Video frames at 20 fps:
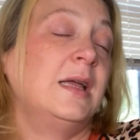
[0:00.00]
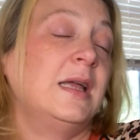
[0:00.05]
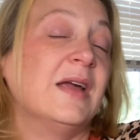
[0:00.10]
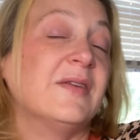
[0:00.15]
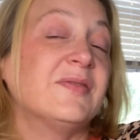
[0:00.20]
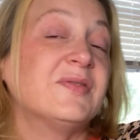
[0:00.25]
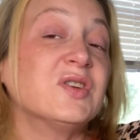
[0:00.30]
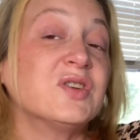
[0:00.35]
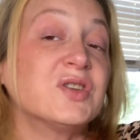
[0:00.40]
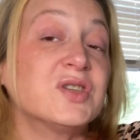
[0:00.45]

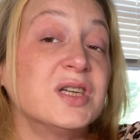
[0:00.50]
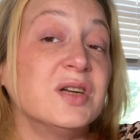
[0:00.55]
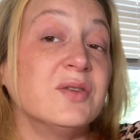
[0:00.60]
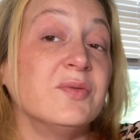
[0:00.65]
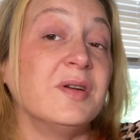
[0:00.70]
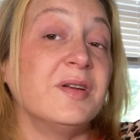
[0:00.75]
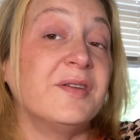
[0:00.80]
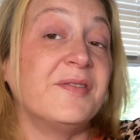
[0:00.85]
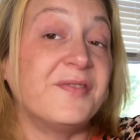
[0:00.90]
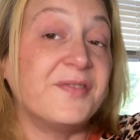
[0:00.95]
After she
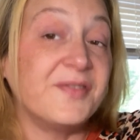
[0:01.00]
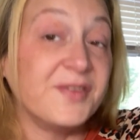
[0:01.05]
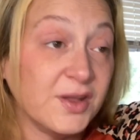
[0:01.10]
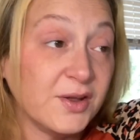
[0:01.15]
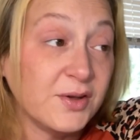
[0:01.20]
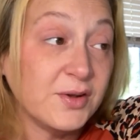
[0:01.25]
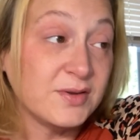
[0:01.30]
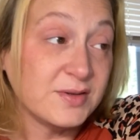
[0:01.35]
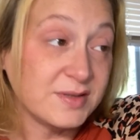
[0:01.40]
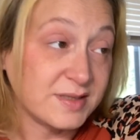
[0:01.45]

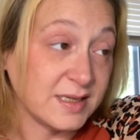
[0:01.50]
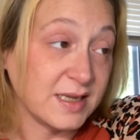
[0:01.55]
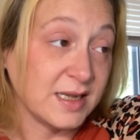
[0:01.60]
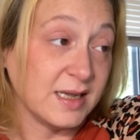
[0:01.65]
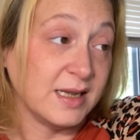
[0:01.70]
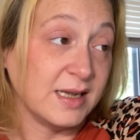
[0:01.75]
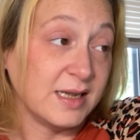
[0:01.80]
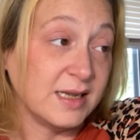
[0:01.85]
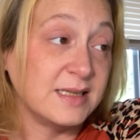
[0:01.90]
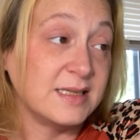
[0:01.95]

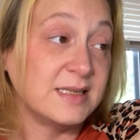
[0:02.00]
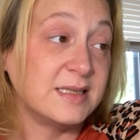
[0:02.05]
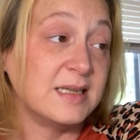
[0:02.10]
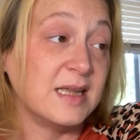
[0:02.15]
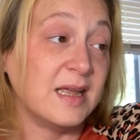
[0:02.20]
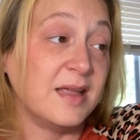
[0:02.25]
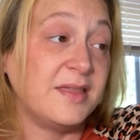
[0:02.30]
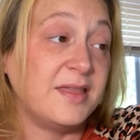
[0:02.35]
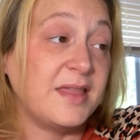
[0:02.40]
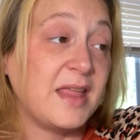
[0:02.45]
refuses,
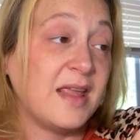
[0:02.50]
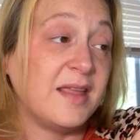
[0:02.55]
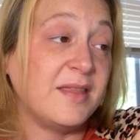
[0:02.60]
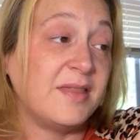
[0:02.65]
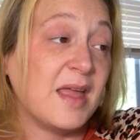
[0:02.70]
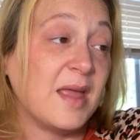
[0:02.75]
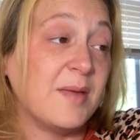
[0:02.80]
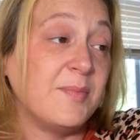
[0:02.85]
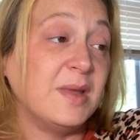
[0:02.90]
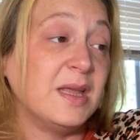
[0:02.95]
they
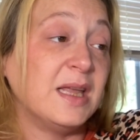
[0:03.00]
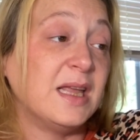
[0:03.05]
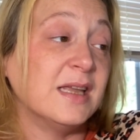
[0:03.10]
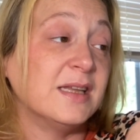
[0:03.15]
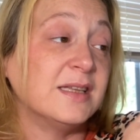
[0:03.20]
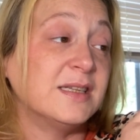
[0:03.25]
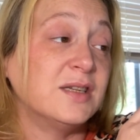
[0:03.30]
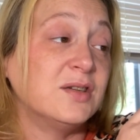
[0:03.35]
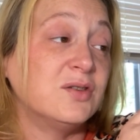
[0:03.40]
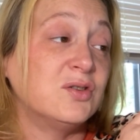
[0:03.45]
then
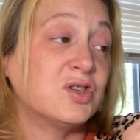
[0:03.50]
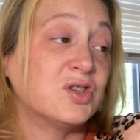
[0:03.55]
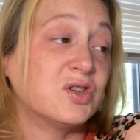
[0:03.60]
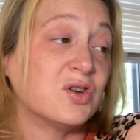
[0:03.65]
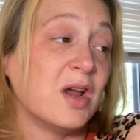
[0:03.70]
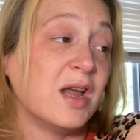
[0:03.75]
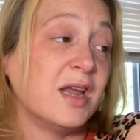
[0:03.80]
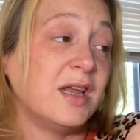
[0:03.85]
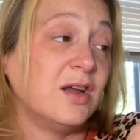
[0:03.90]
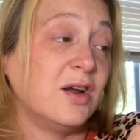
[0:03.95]
begin to
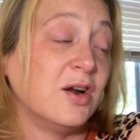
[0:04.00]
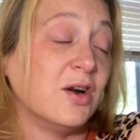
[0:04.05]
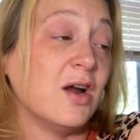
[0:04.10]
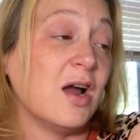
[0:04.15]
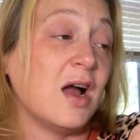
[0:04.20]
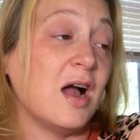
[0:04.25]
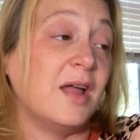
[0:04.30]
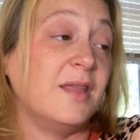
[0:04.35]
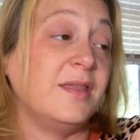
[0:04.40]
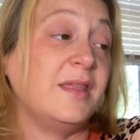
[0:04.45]
strike
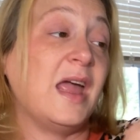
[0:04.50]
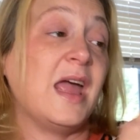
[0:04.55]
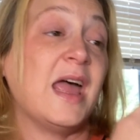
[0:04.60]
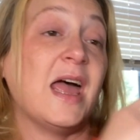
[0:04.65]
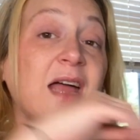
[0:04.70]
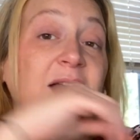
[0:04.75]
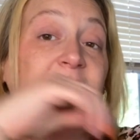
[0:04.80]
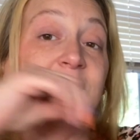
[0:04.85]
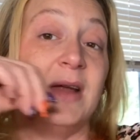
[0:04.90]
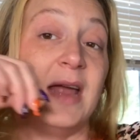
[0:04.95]
her on the
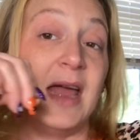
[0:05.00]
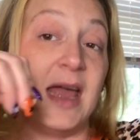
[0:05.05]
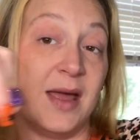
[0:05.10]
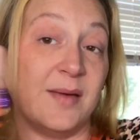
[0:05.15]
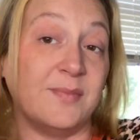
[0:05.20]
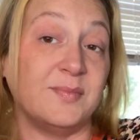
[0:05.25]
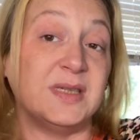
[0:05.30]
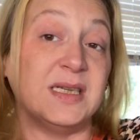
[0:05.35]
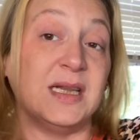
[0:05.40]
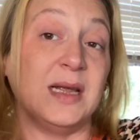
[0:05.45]
head with
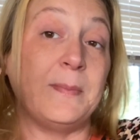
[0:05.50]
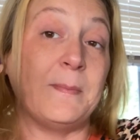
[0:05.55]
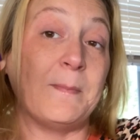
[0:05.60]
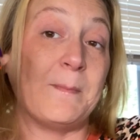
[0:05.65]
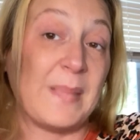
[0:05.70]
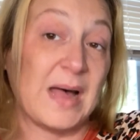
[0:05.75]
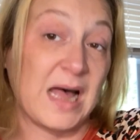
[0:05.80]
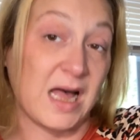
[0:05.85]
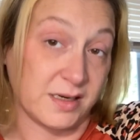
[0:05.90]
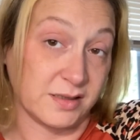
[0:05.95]
empty
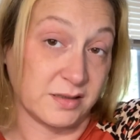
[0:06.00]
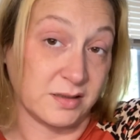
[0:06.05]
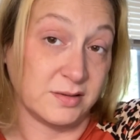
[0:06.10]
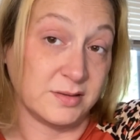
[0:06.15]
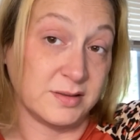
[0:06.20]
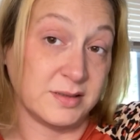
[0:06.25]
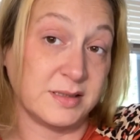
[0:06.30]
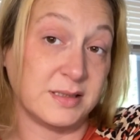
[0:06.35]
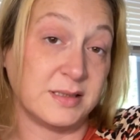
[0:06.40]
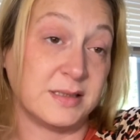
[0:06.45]

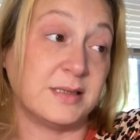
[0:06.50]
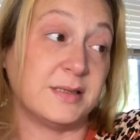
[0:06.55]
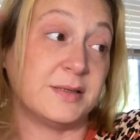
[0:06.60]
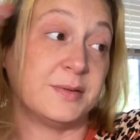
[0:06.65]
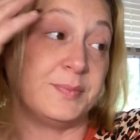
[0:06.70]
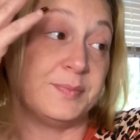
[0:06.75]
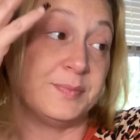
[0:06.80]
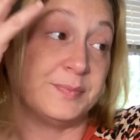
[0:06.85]
bottles.